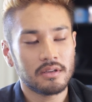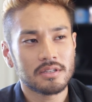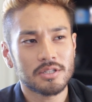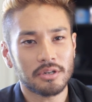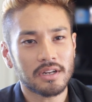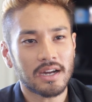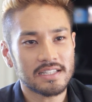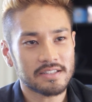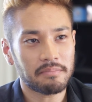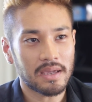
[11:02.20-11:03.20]
certain
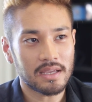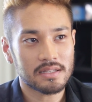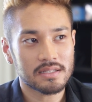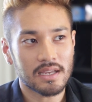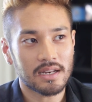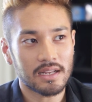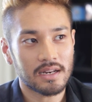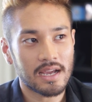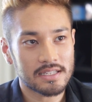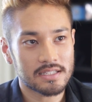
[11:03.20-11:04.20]
kinds of pens, and it
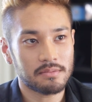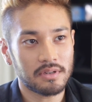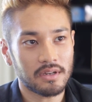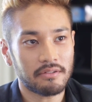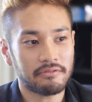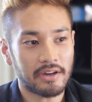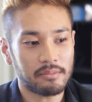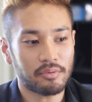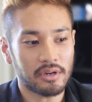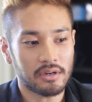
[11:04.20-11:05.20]
has to be a
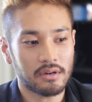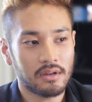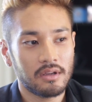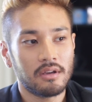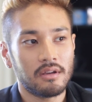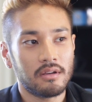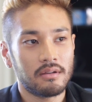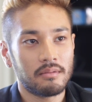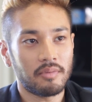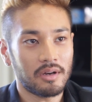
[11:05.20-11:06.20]
fine point
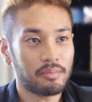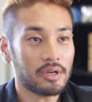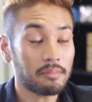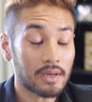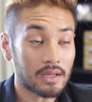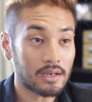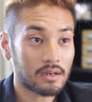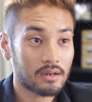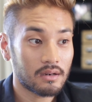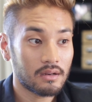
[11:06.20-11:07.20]
ballpoint pen.
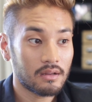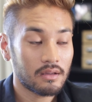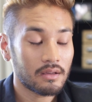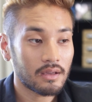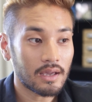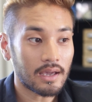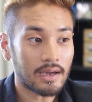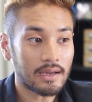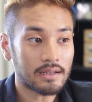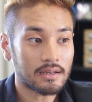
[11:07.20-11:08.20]

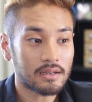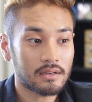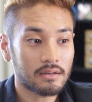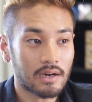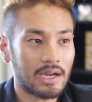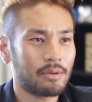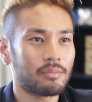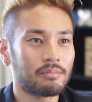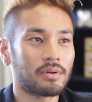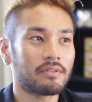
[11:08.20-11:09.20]
And I
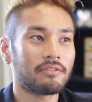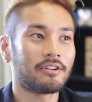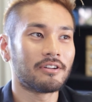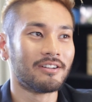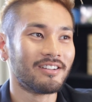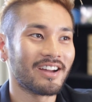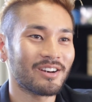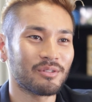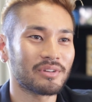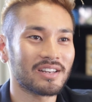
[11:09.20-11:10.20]

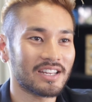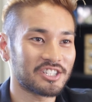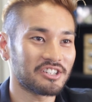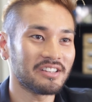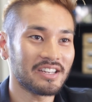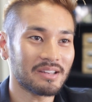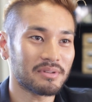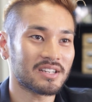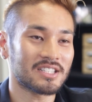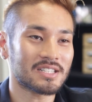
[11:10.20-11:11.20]
don't really like gel ink
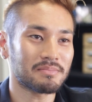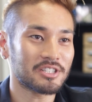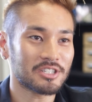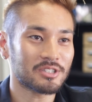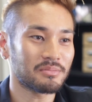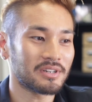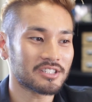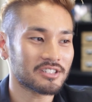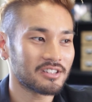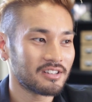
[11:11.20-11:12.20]
because it smudges too much.